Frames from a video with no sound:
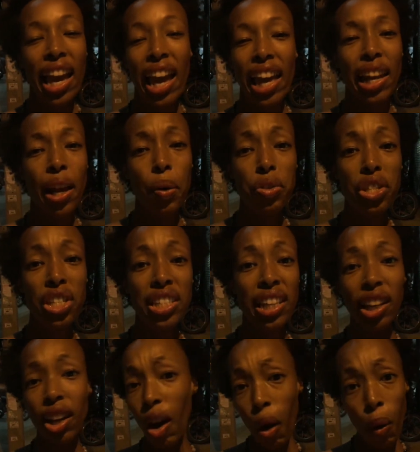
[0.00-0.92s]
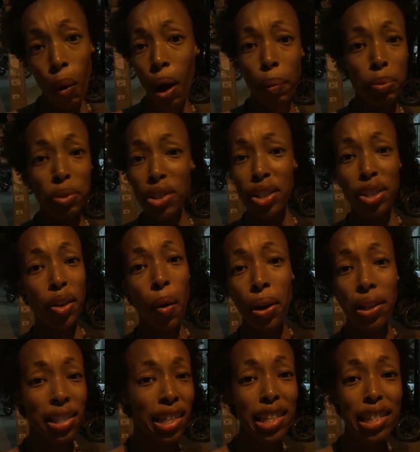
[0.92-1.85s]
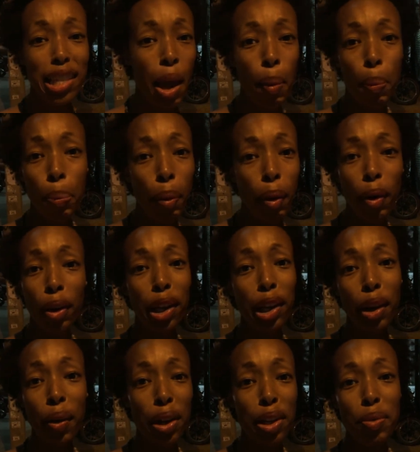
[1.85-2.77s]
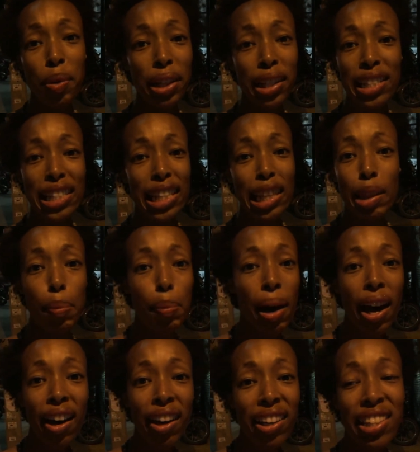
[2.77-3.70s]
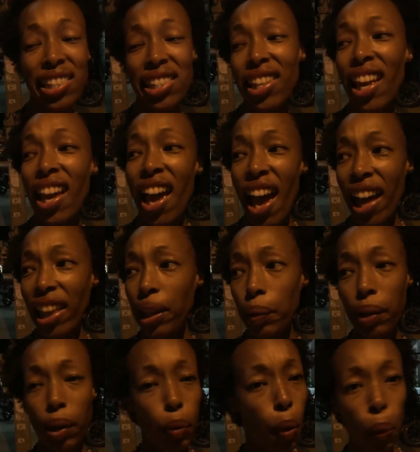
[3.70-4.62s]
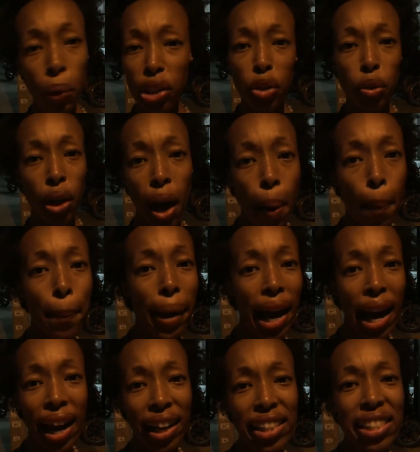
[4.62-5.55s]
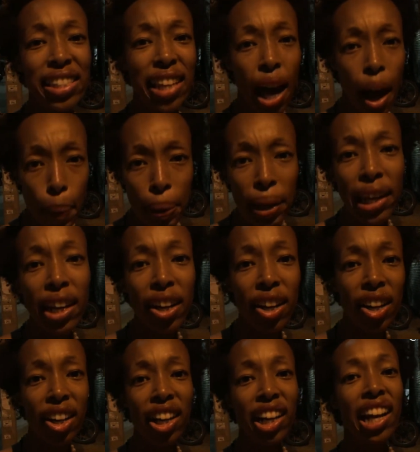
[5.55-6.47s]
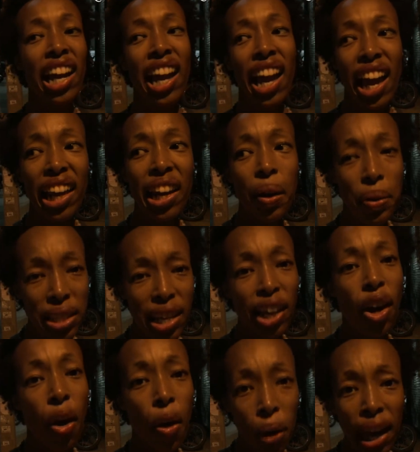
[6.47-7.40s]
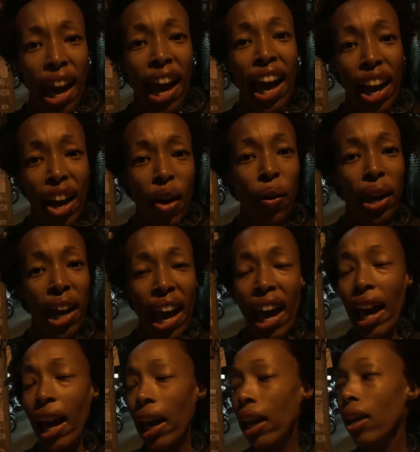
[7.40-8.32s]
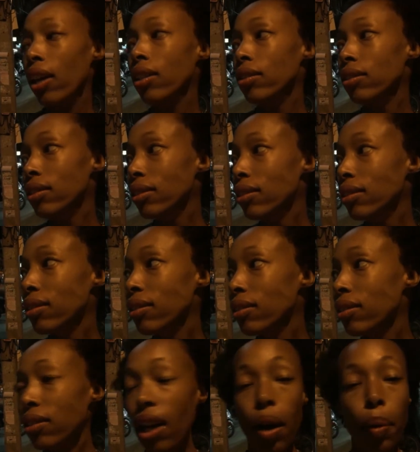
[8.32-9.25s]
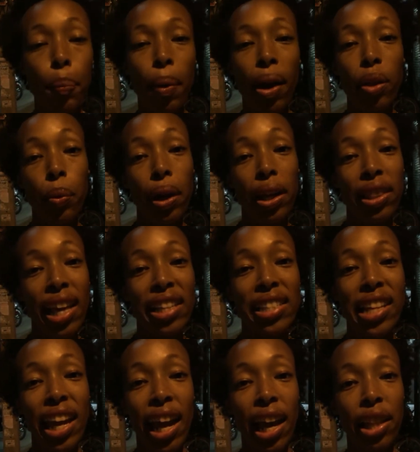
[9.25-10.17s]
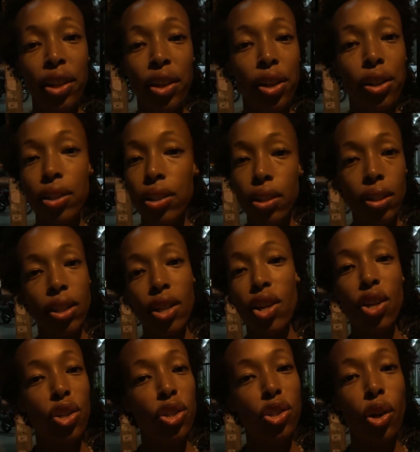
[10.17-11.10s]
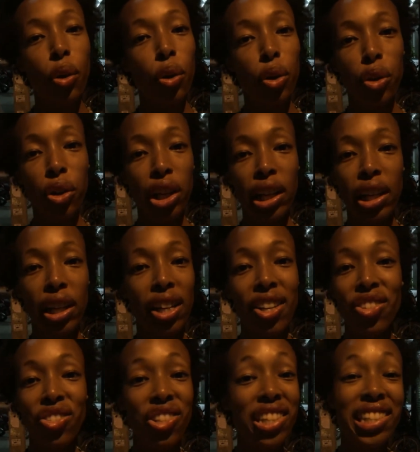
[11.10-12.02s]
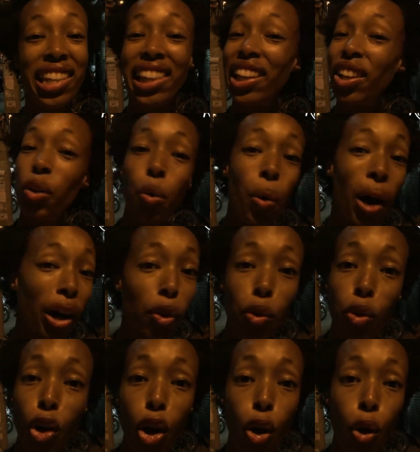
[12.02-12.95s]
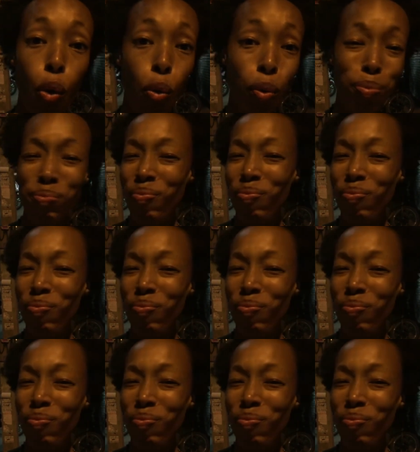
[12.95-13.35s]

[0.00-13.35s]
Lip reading: And I was just like, oh, I'm just going to the temple, you know, I want to see the monks. And they're like, well, when you come back, stop here. And I was like, okay, okay. By the way, that day I learned, don't agree. Just say like, ooh, I don't know.